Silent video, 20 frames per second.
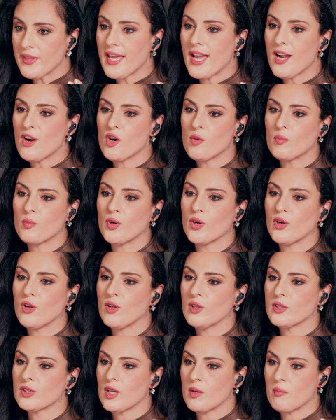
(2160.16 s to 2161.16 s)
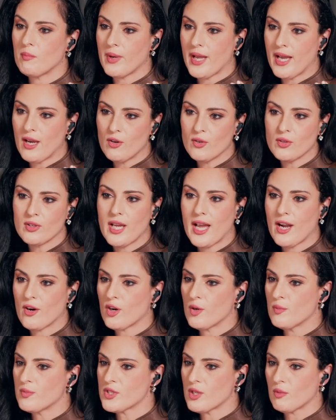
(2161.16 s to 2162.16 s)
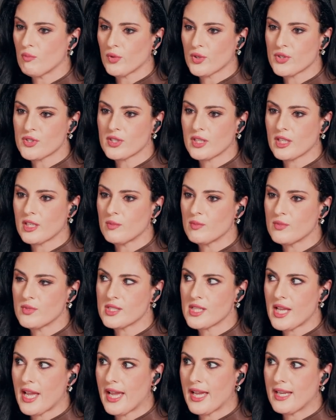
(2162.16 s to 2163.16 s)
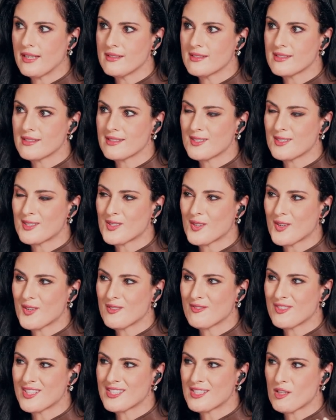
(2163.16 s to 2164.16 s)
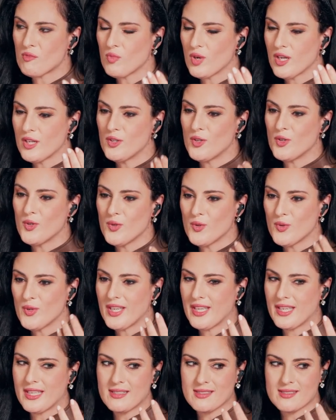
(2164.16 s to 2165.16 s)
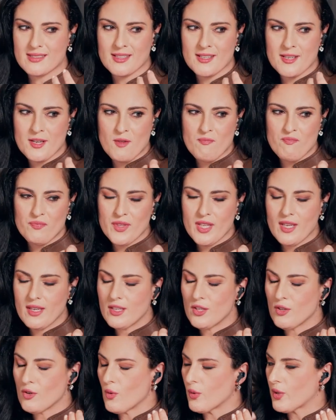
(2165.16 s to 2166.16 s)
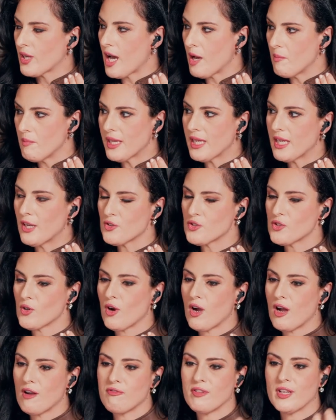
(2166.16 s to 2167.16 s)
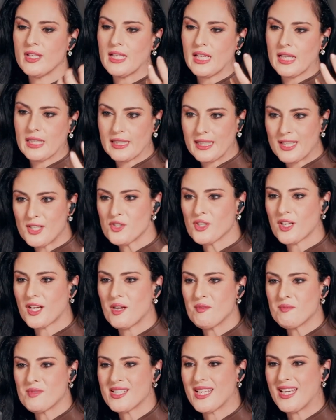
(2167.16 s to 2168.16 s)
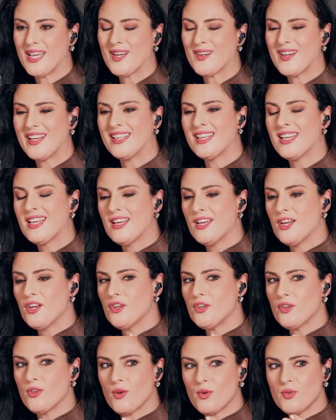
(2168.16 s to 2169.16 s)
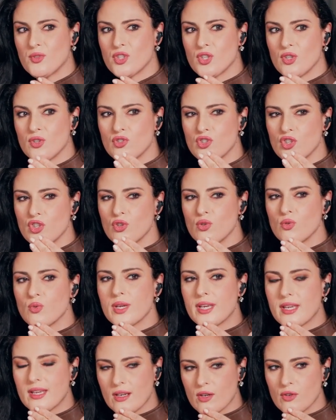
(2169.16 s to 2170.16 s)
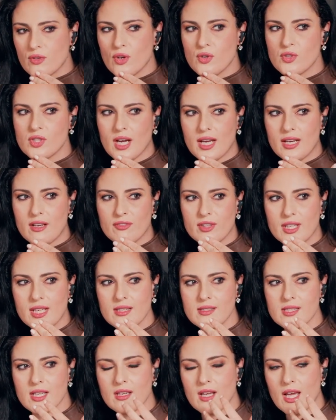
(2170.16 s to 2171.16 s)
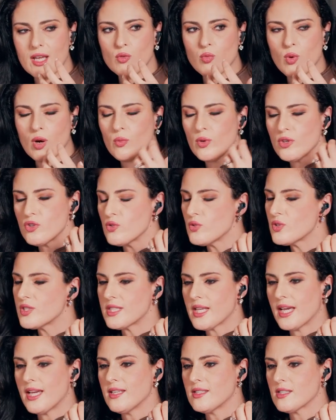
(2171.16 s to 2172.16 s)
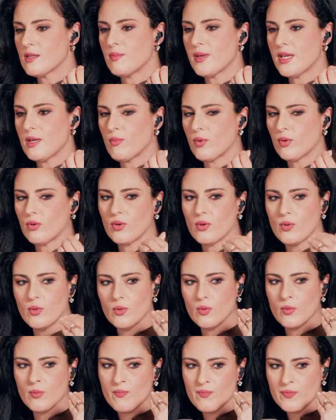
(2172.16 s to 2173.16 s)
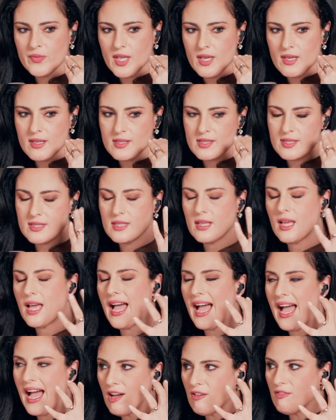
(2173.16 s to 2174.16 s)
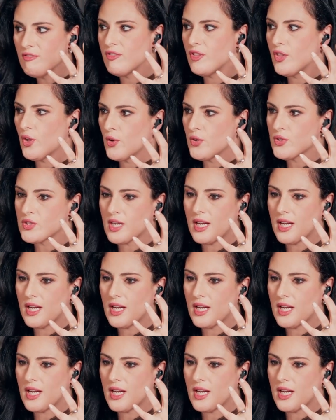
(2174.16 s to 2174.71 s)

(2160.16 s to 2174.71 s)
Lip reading: the Arab world, about Arabs and Muslims. And so for someone who is, you know, coming here so often, Alicia comes here, and, you know, do you hear those kind of things? And what would you say to people who have those